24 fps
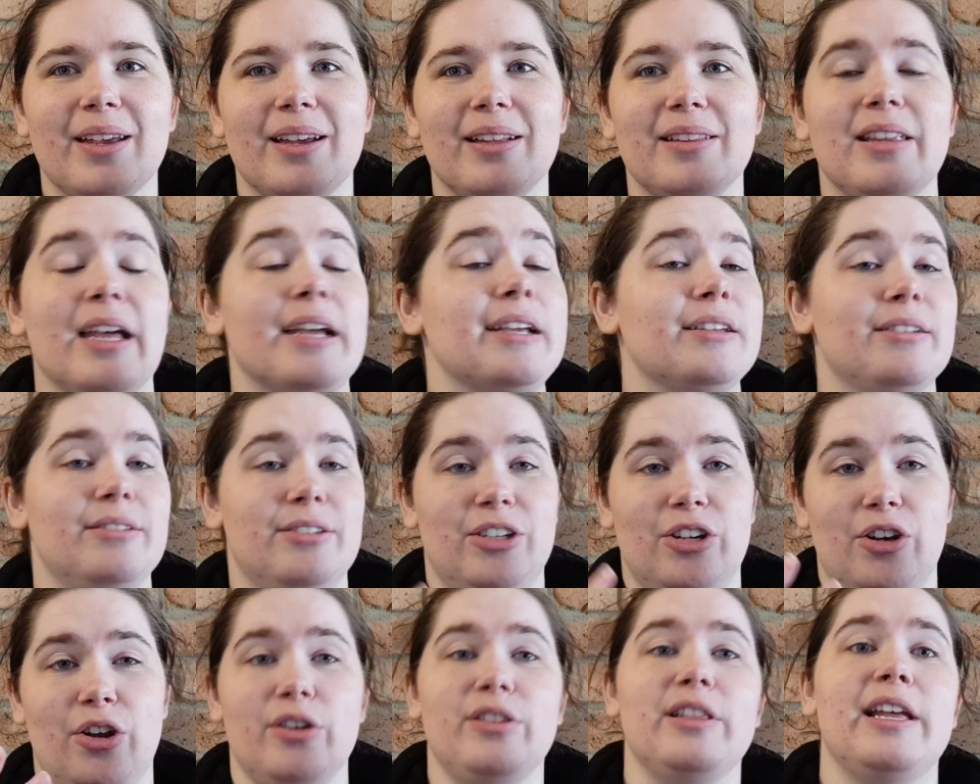like,
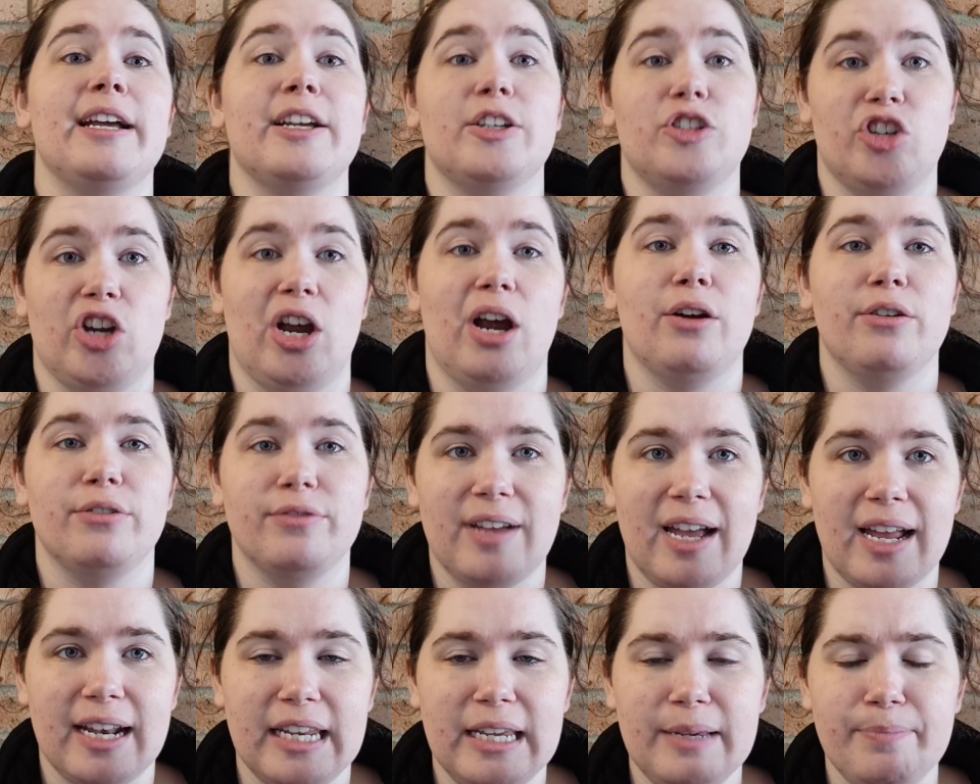you know, like a jar of
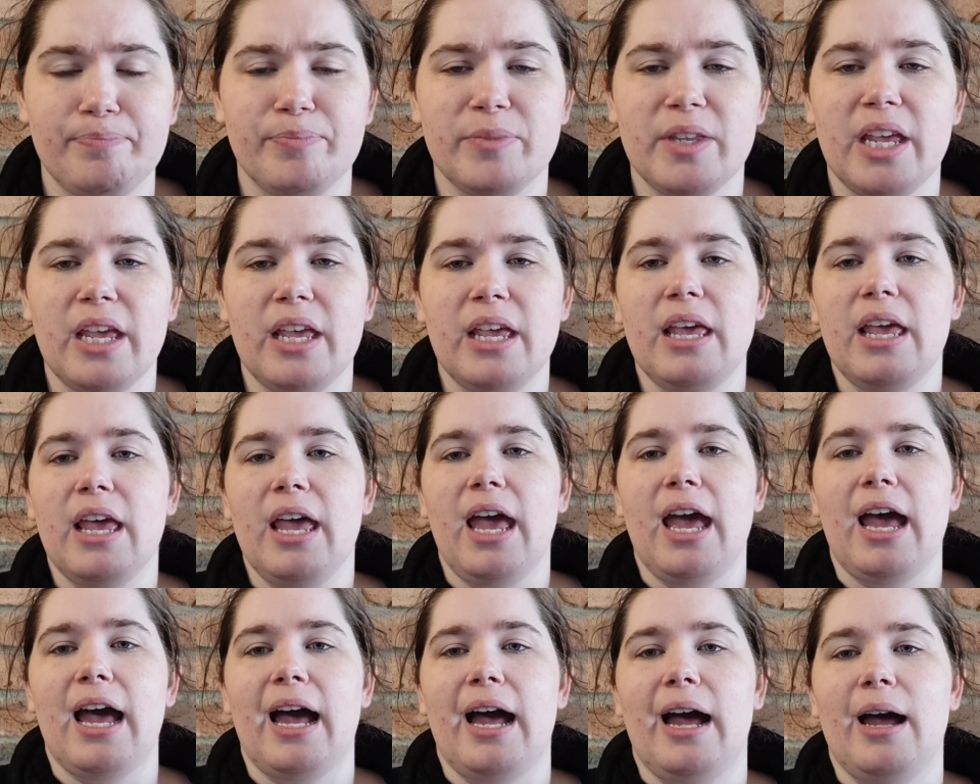honey,
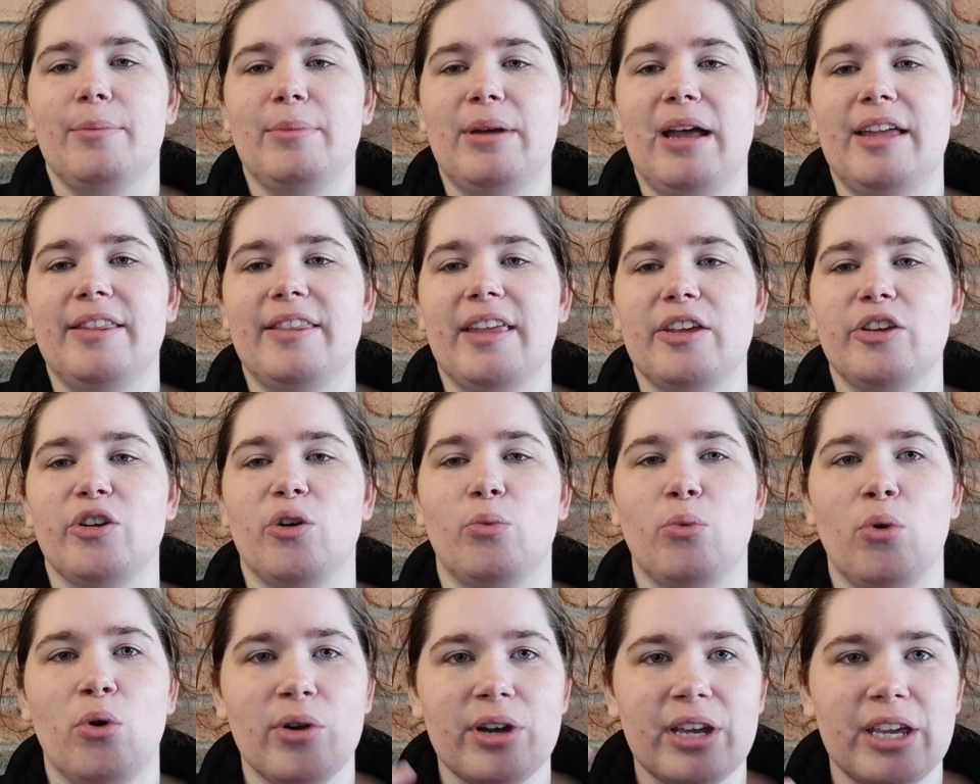um, and that you're
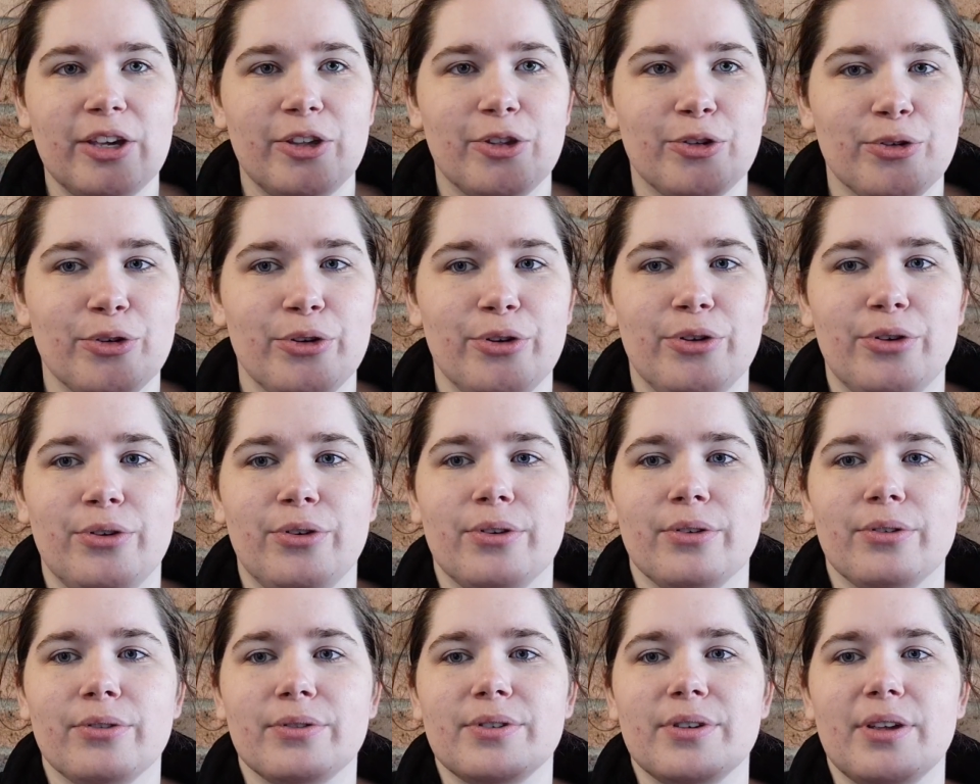walking
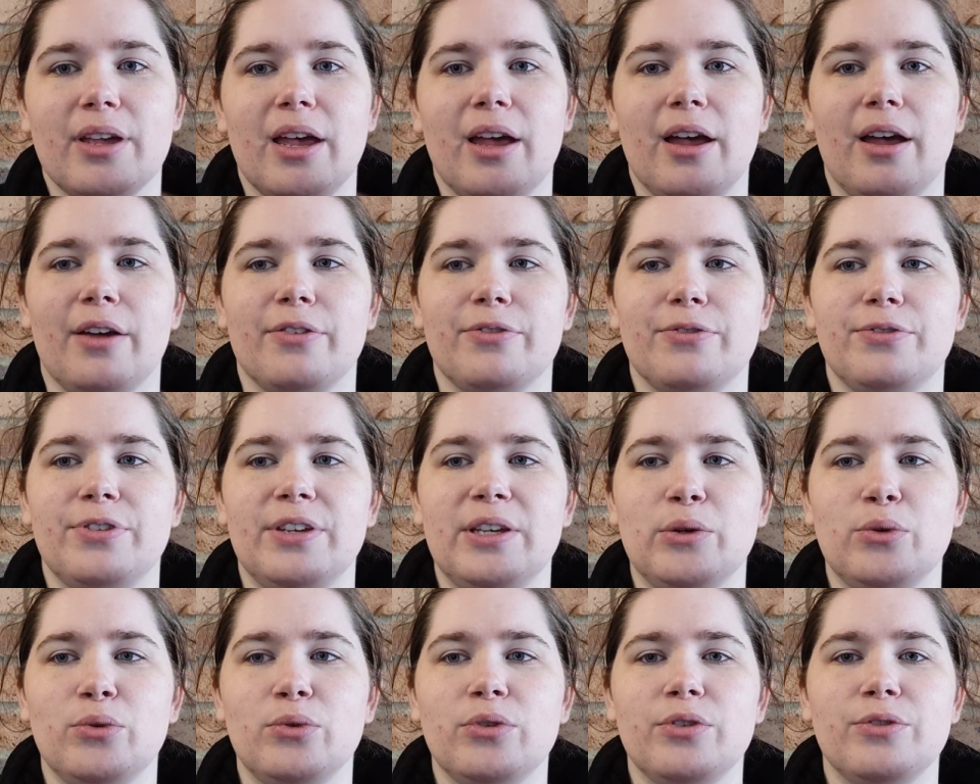through a
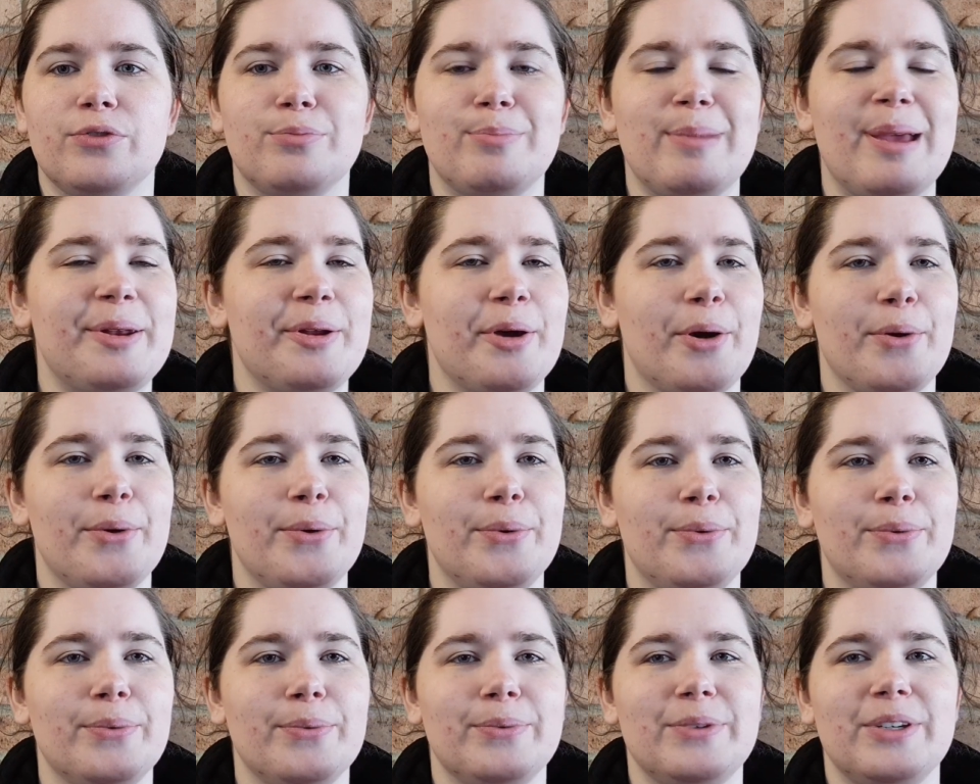field of
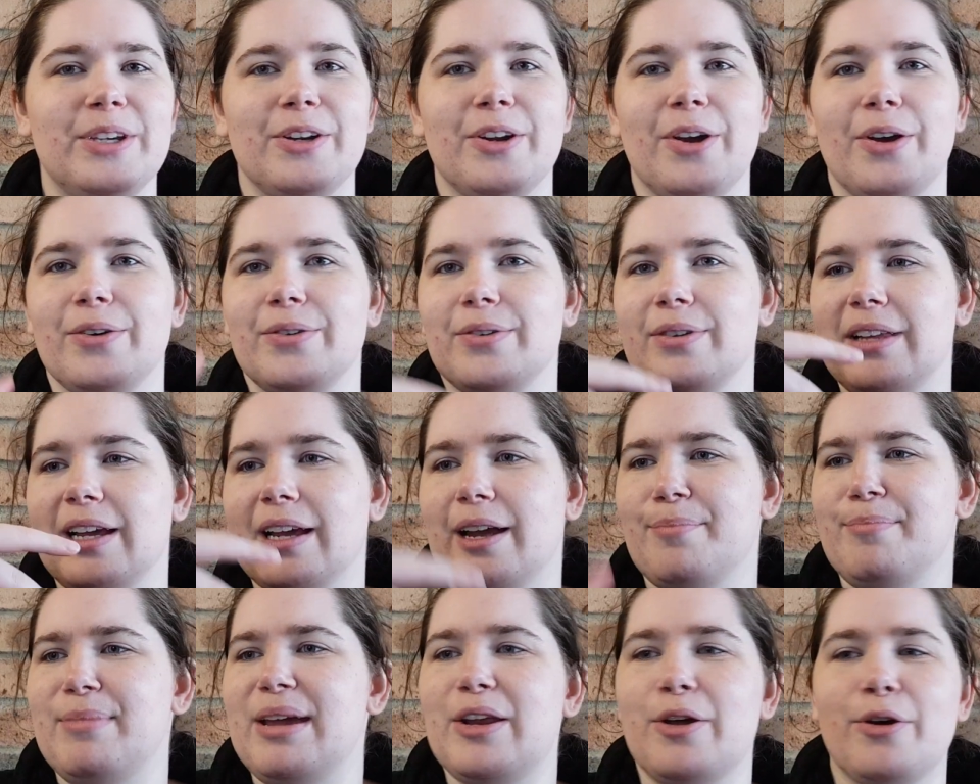meadow, you know, like
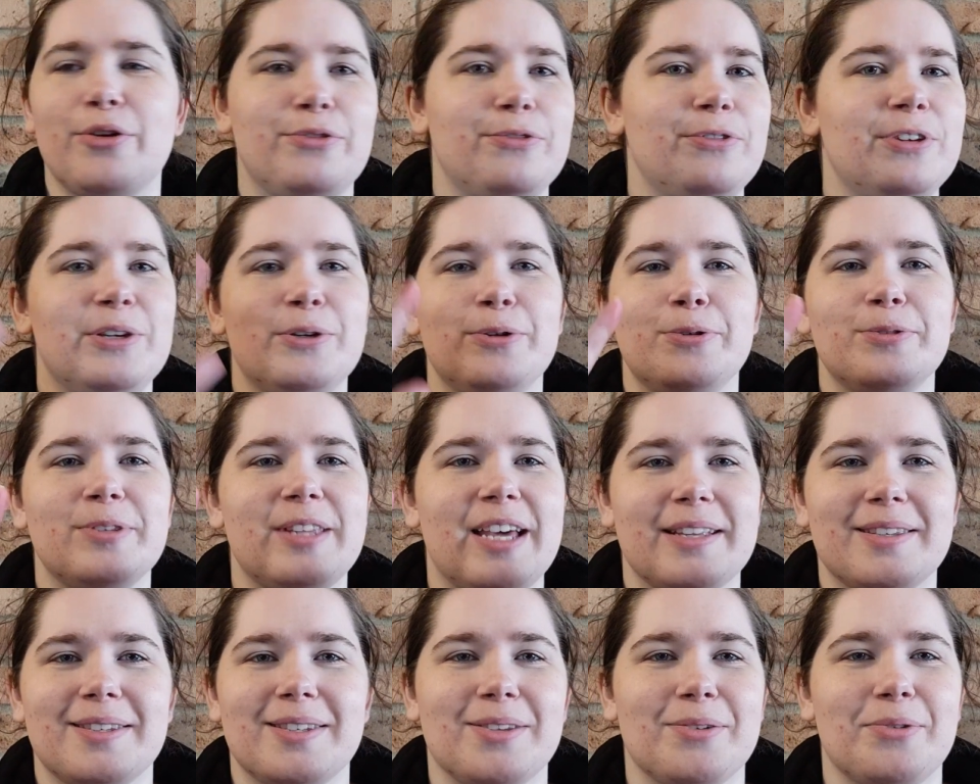a meadow field,
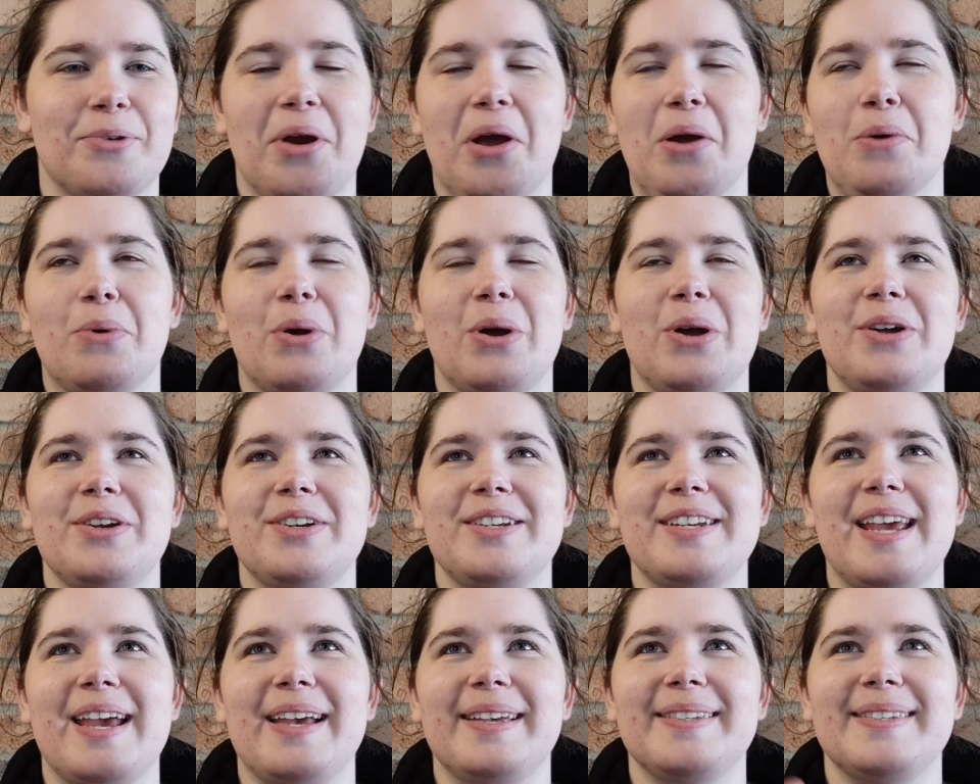that's the right
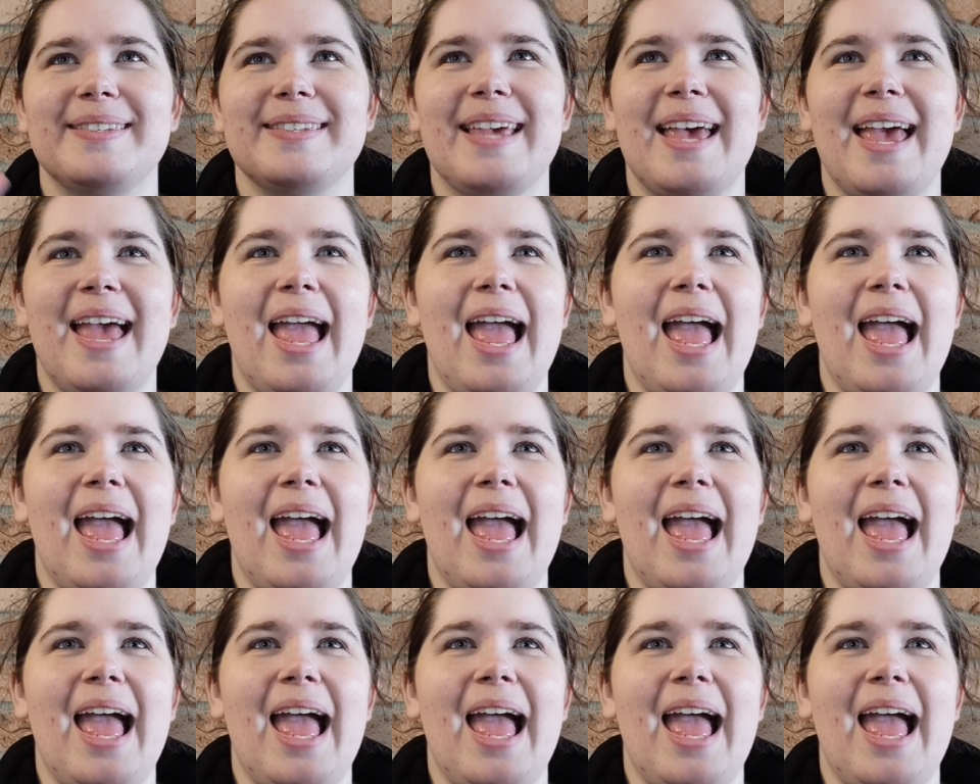word, yes.